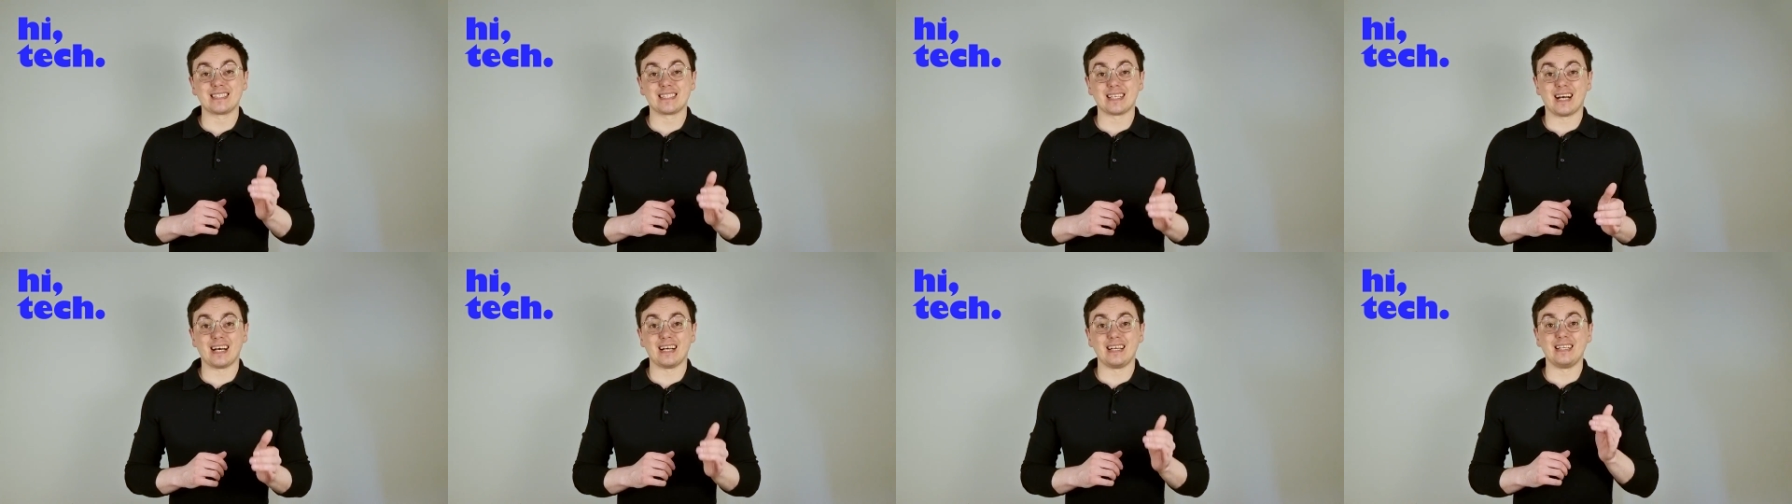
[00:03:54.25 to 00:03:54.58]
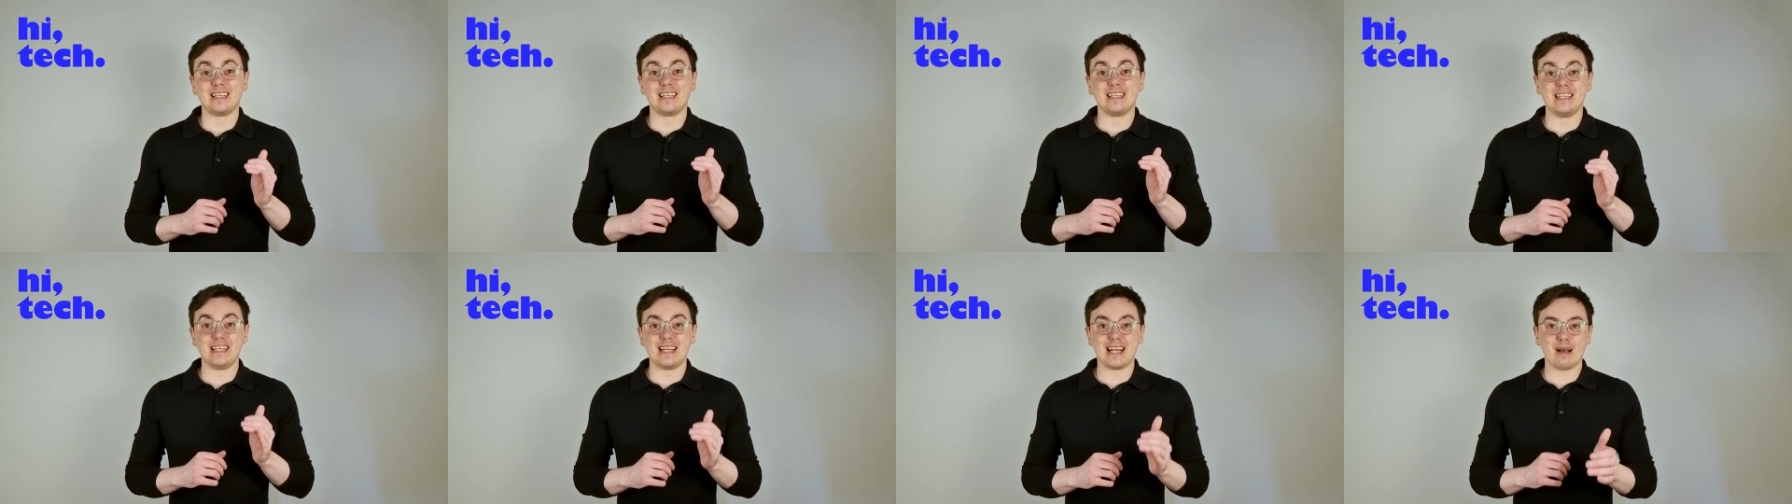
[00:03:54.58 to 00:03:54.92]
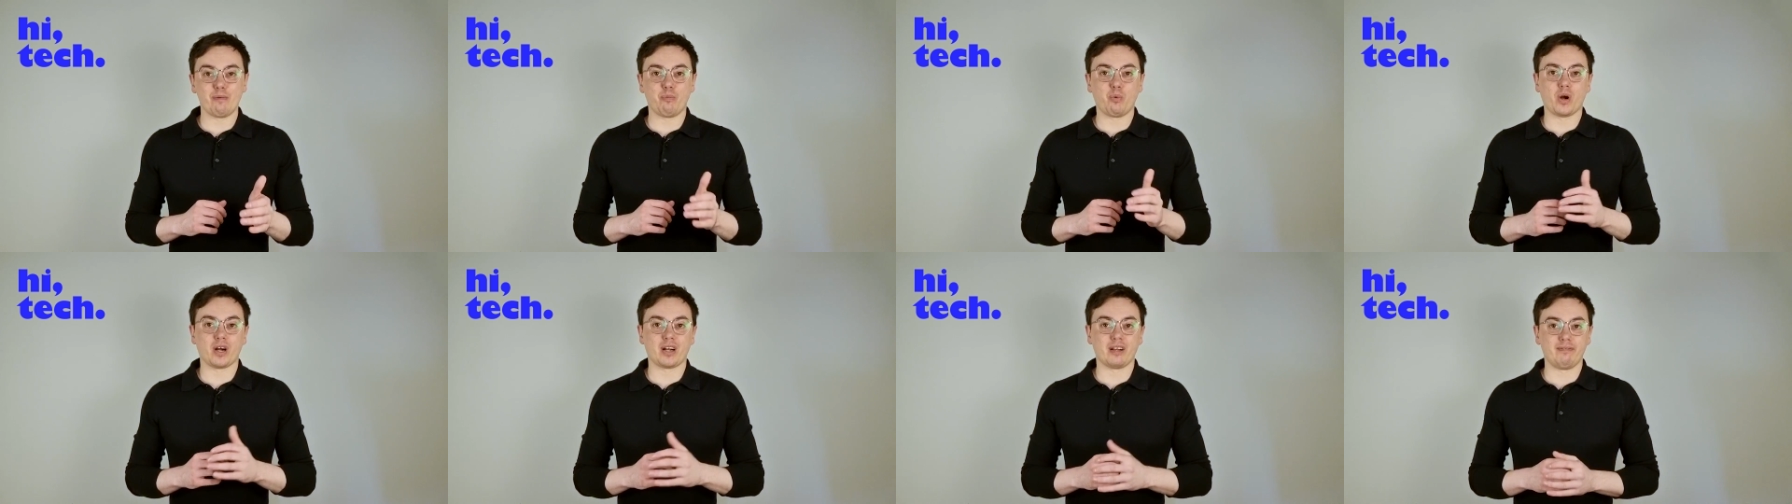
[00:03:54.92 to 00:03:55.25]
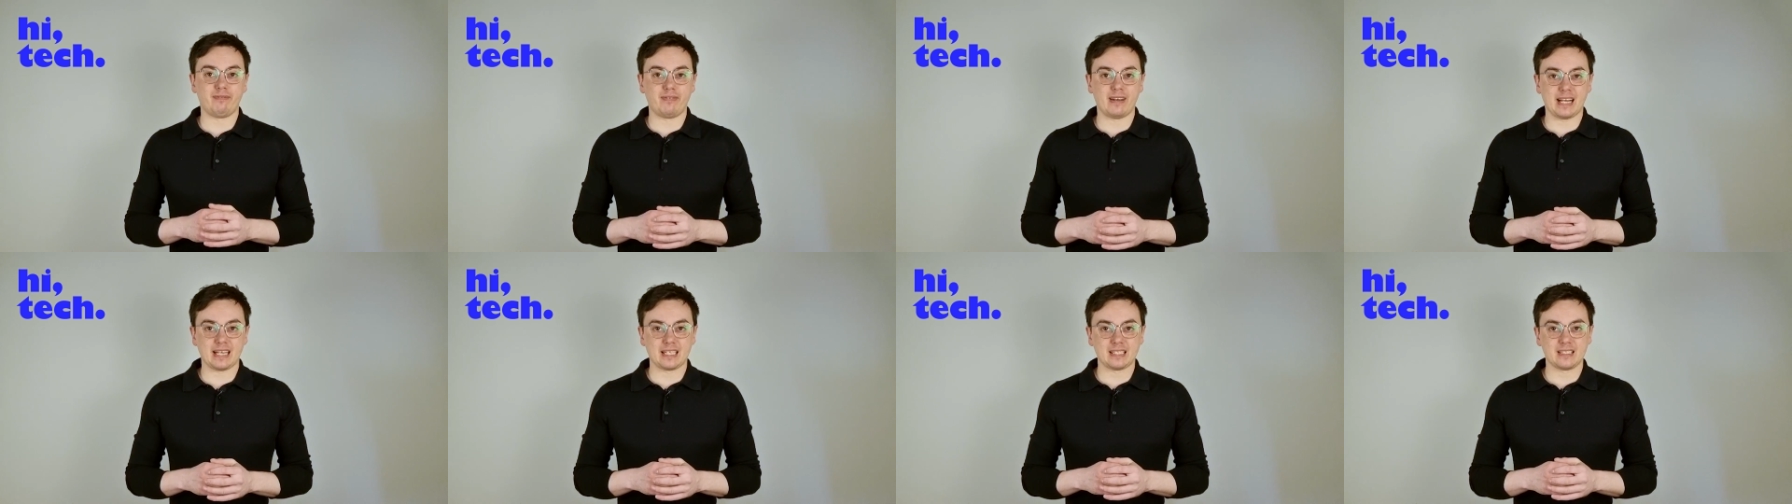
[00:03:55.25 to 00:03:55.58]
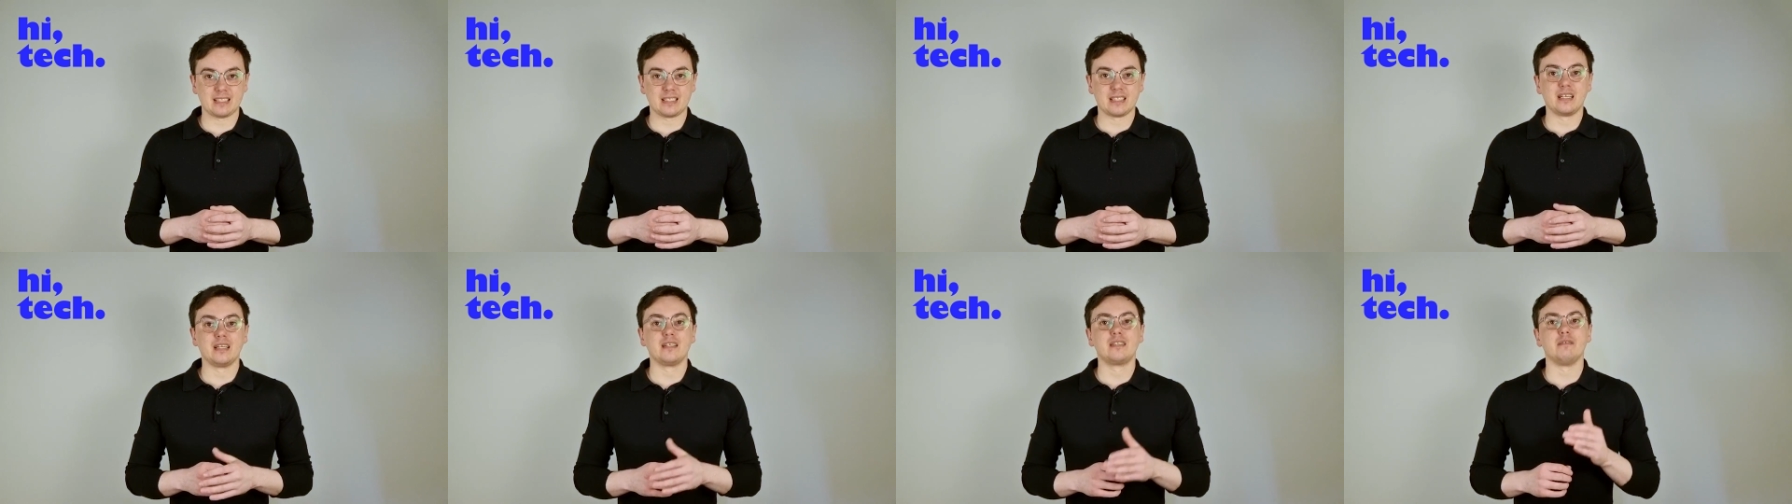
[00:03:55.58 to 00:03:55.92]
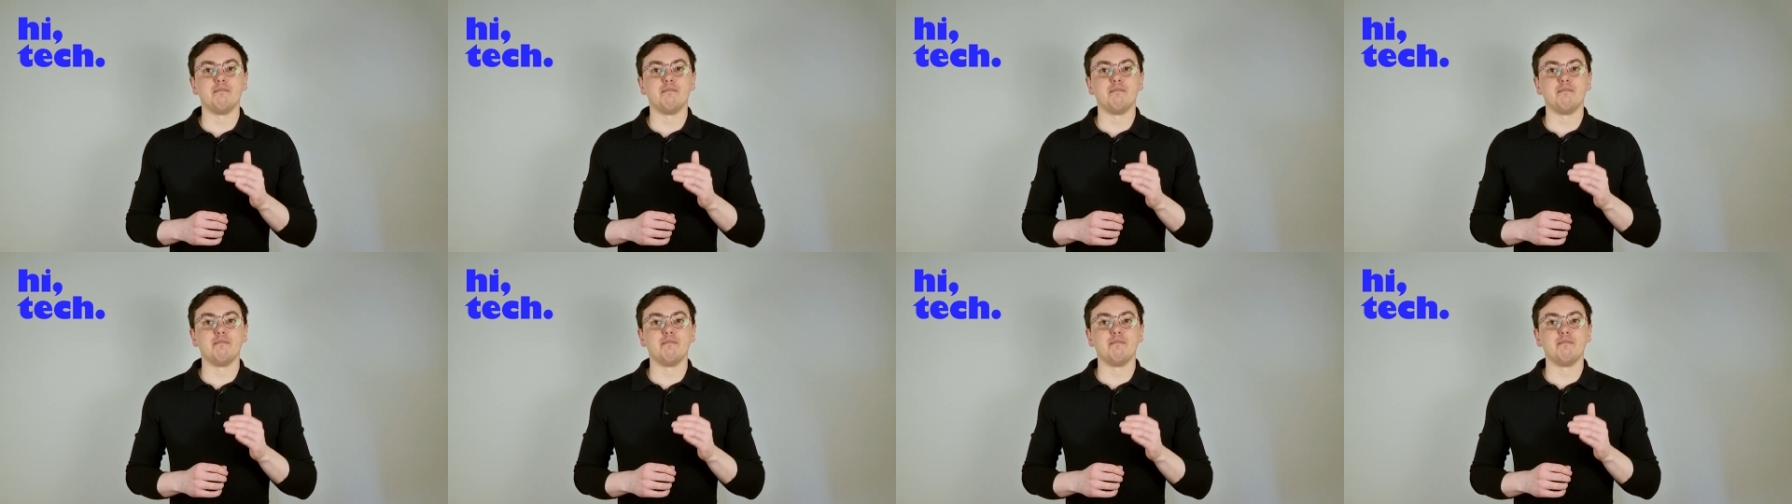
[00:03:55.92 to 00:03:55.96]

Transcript: side network effects